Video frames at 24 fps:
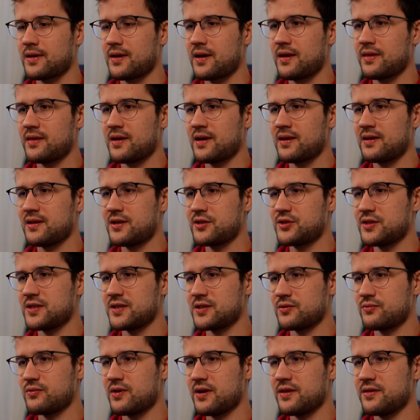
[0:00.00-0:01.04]
And then let's
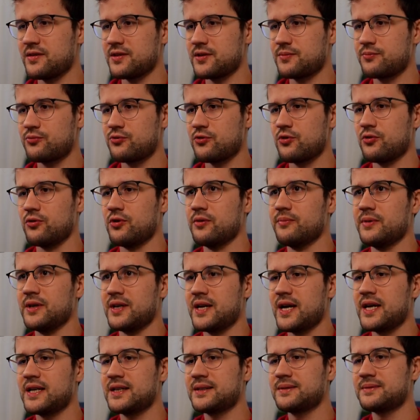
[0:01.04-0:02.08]
just run this program
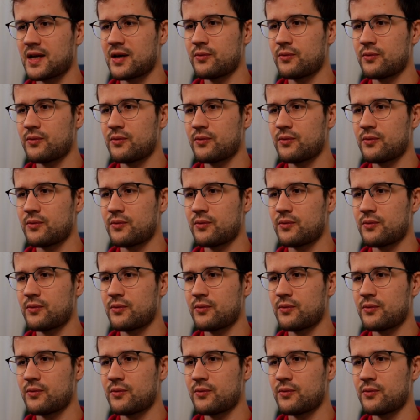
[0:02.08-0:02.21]
again.